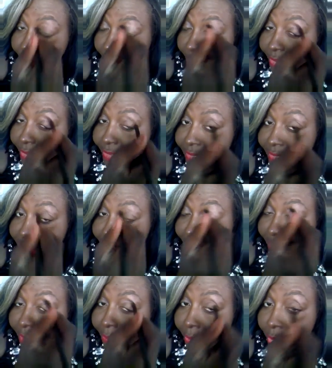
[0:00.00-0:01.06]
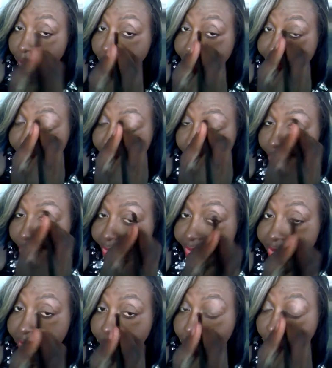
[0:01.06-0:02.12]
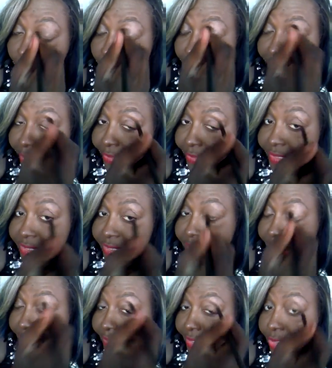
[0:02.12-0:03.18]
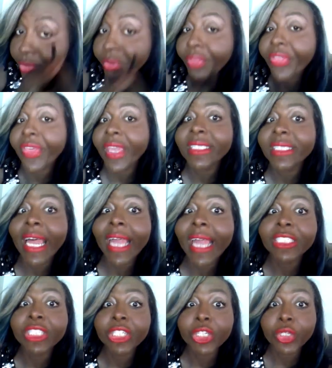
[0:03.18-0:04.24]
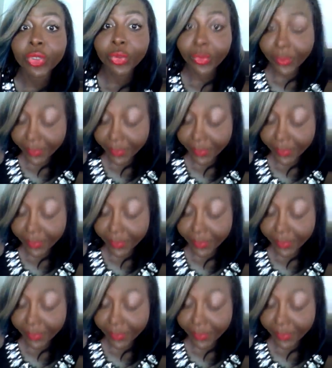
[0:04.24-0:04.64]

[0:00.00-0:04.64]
It takes a lot of balls and courage to walk around this city and do the things I do.